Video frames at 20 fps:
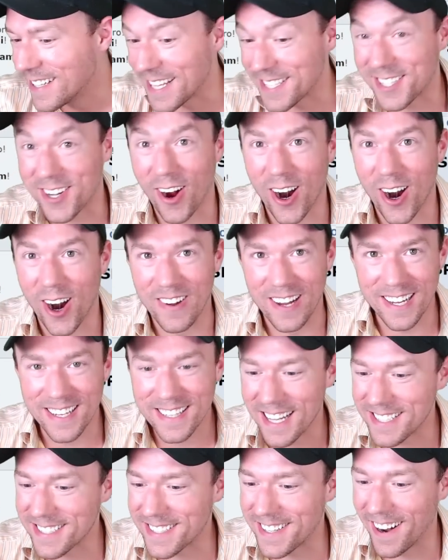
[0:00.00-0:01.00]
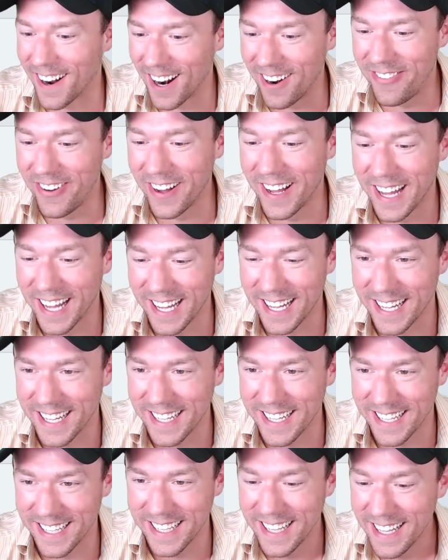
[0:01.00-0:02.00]
That's karma. That's
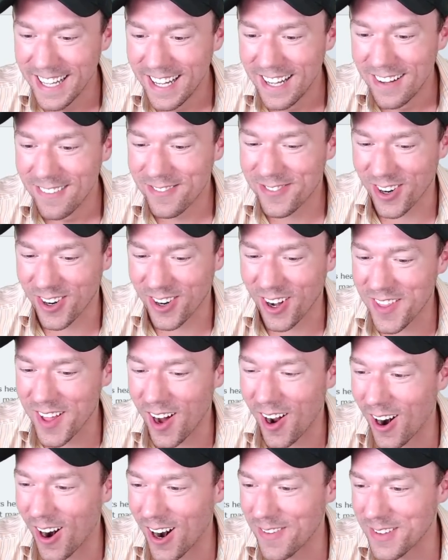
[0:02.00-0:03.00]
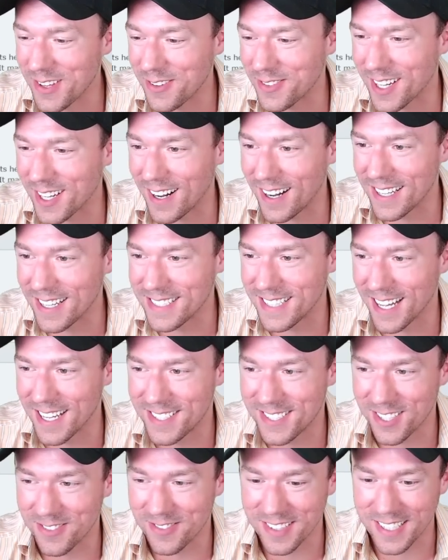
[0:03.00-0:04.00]
karma. For all the harm you've caused
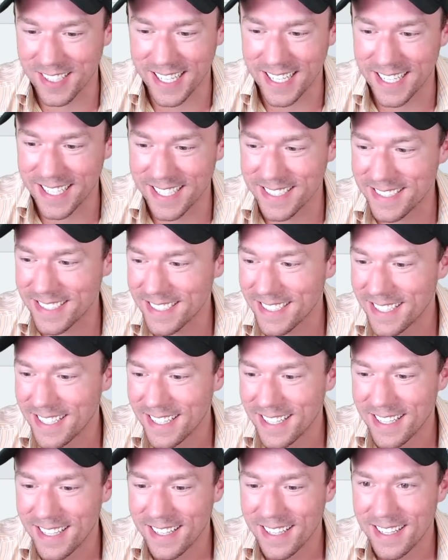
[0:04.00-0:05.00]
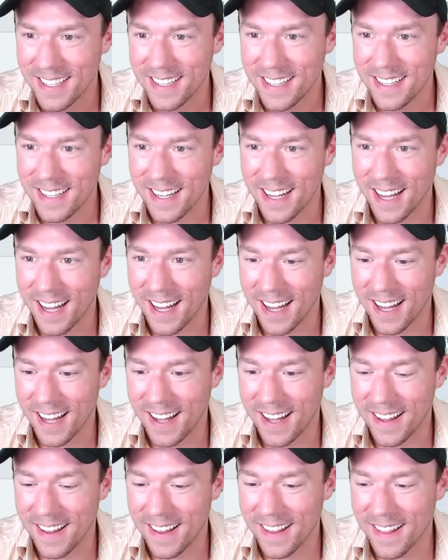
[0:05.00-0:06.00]
us over the years.
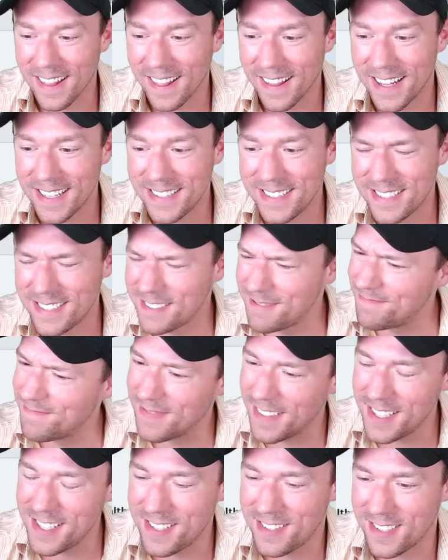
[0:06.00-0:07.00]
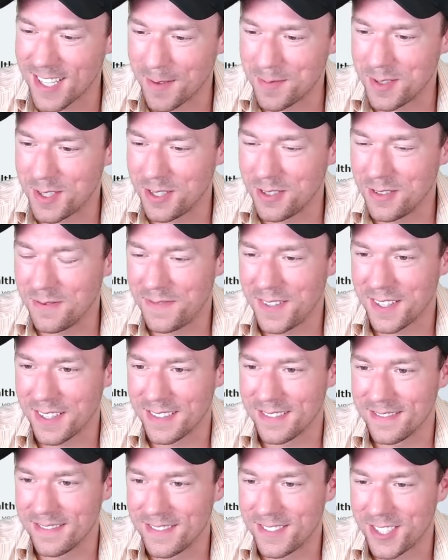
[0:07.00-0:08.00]
Uh, let's, let's substitute,
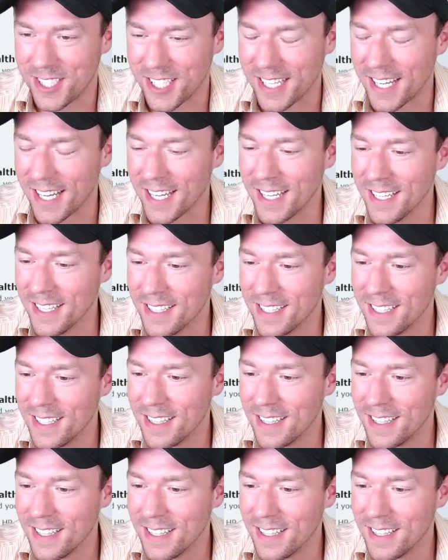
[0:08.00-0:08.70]
feeling cheeky.